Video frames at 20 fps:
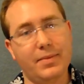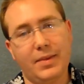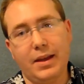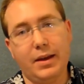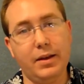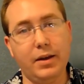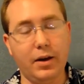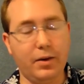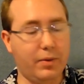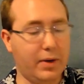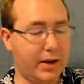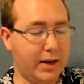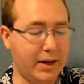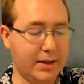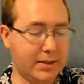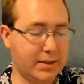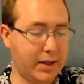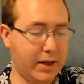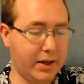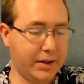You know, what can
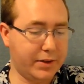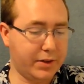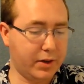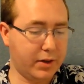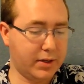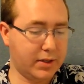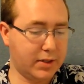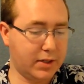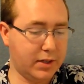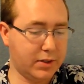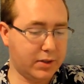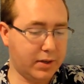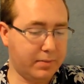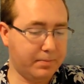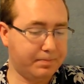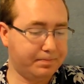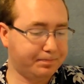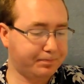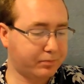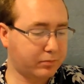I say? It's your
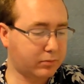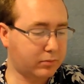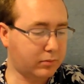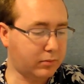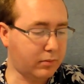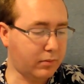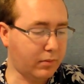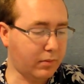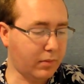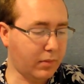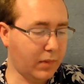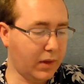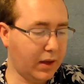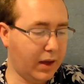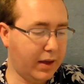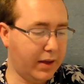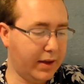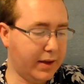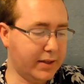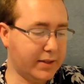decision.
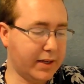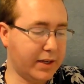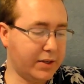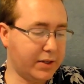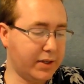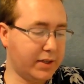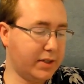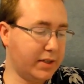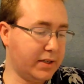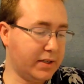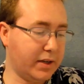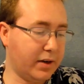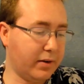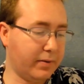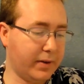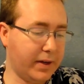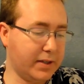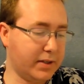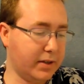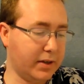Is HTC's
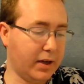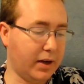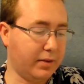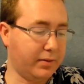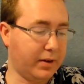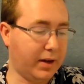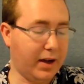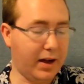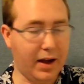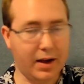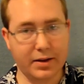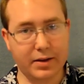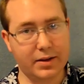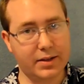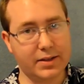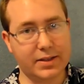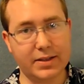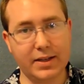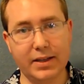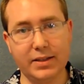interface enough?
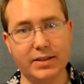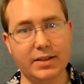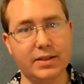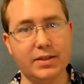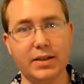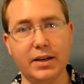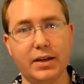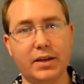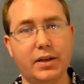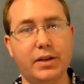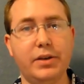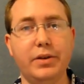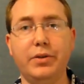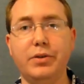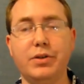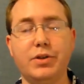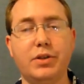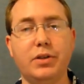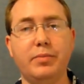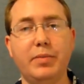Sense is like
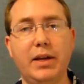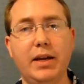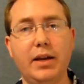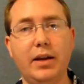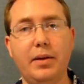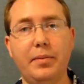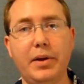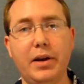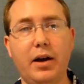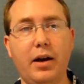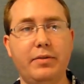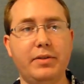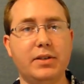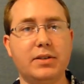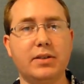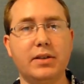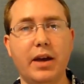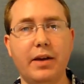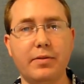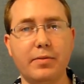huge to me, and I mean,
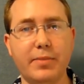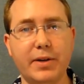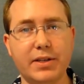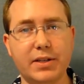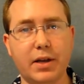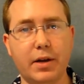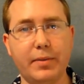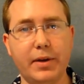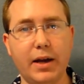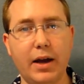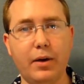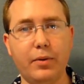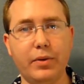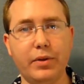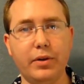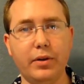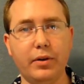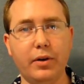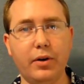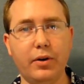obviously everybody's coming out
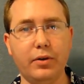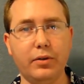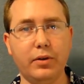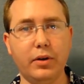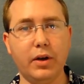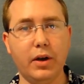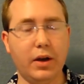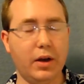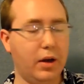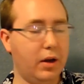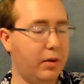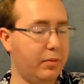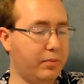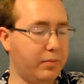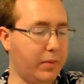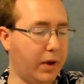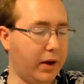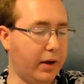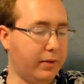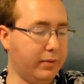with their own
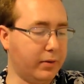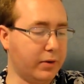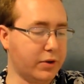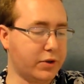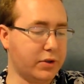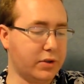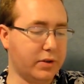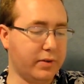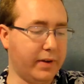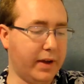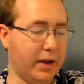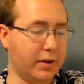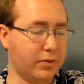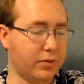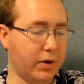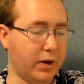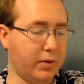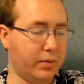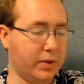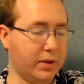versions of
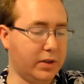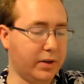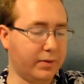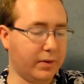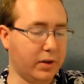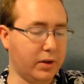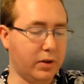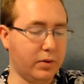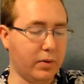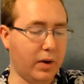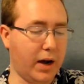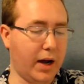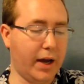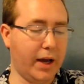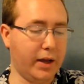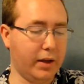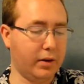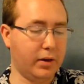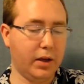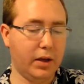Android with a different
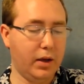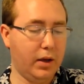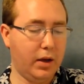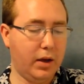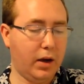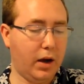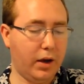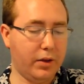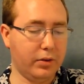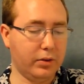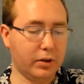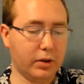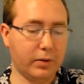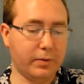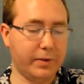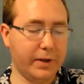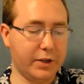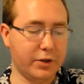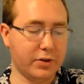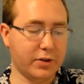UI and other
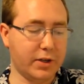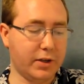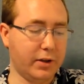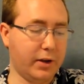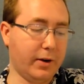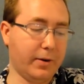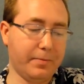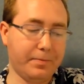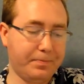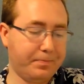little features in there.